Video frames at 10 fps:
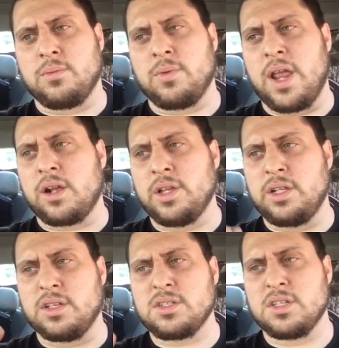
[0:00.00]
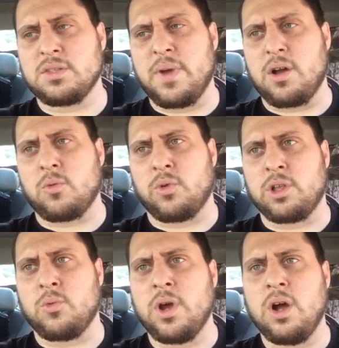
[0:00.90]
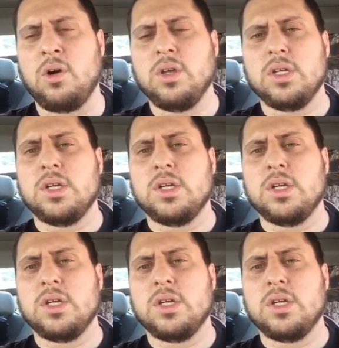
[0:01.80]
and clean the system out really well.